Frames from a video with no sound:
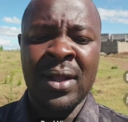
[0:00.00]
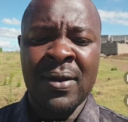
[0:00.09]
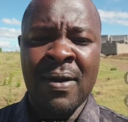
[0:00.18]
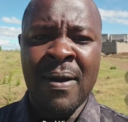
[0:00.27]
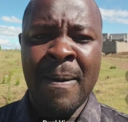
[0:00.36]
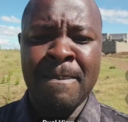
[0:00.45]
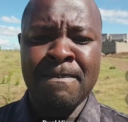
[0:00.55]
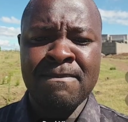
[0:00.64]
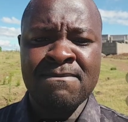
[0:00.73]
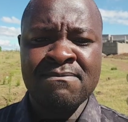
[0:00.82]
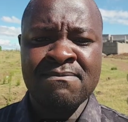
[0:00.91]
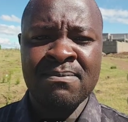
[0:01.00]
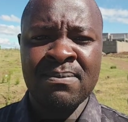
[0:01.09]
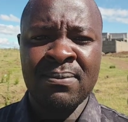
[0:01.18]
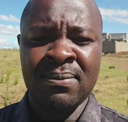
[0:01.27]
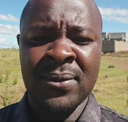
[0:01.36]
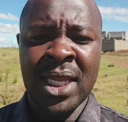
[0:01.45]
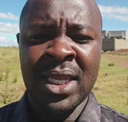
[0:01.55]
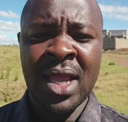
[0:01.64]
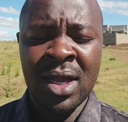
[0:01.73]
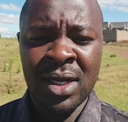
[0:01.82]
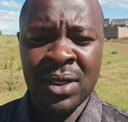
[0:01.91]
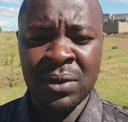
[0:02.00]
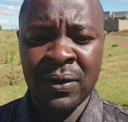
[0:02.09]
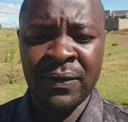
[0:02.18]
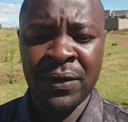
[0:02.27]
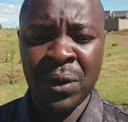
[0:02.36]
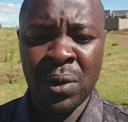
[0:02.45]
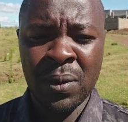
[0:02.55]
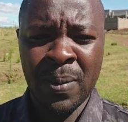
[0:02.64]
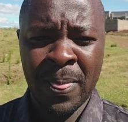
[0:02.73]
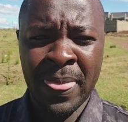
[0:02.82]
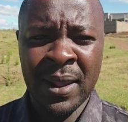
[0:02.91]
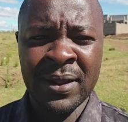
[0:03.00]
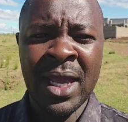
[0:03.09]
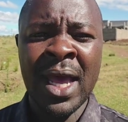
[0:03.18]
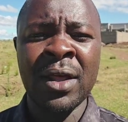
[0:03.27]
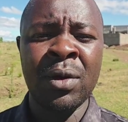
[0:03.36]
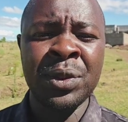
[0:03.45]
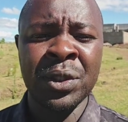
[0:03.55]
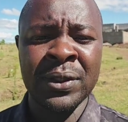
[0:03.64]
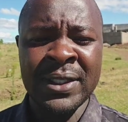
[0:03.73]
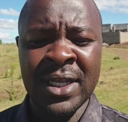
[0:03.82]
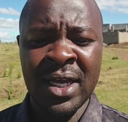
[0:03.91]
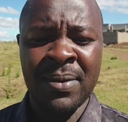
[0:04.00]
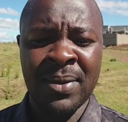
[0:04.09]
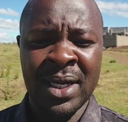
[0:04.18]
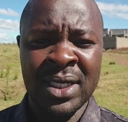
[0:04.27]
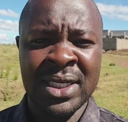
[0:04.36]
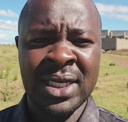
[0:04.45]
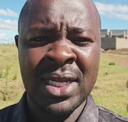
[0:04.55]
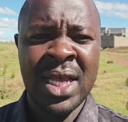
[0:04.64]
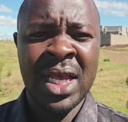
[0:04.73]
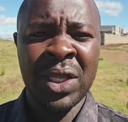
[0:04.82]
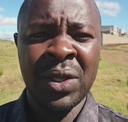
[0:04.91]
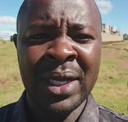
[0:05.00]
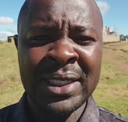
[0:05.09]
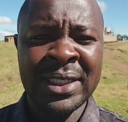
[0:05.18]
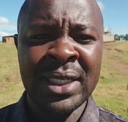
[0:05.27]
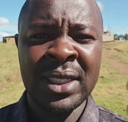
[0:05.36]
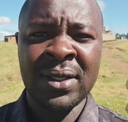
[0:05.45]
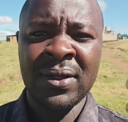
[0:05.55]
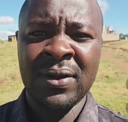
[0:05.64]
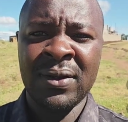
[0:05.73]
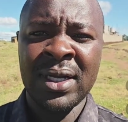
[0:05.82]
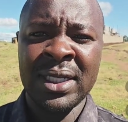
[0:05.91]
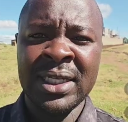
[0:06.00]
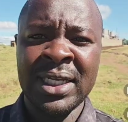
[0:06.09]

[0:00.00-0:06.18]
Yeah, duo view. There are other options there, but you can see you can